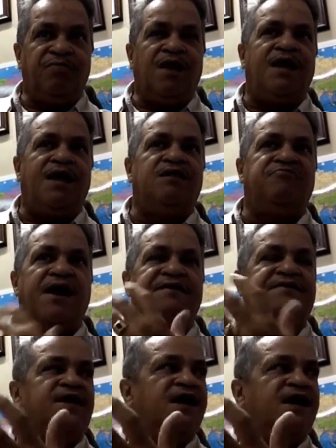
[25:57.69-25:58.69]
And in fact,
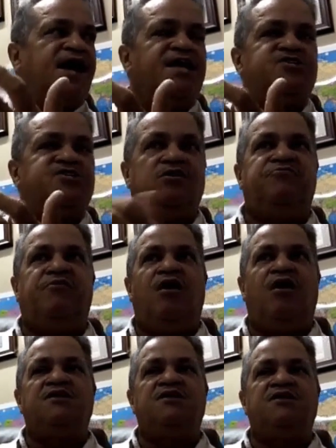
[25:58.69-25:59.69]
Kaieteur
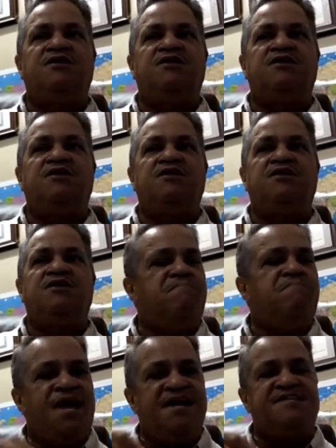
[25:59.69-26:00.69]
Falls is such an
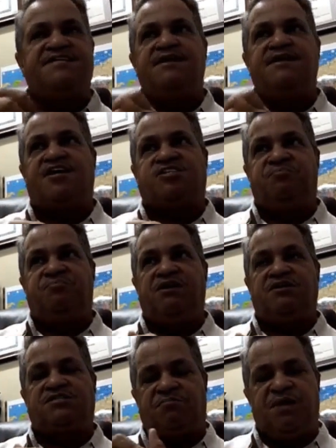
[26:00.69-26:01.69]
amazing
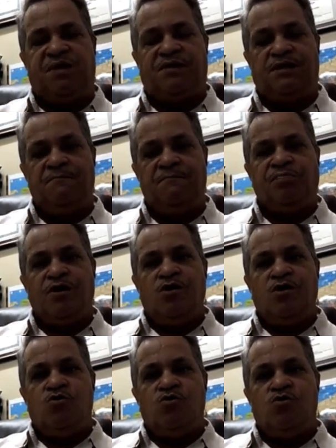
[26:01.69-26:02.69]
experience that people
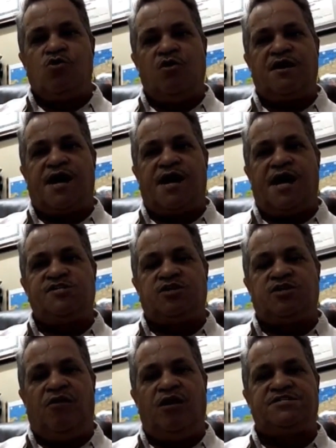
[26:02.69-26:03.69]
who go to Kaieteur
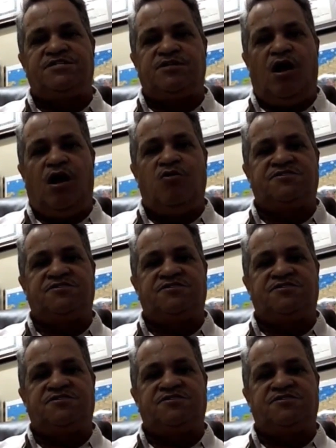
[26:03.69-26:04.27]
Falls is almost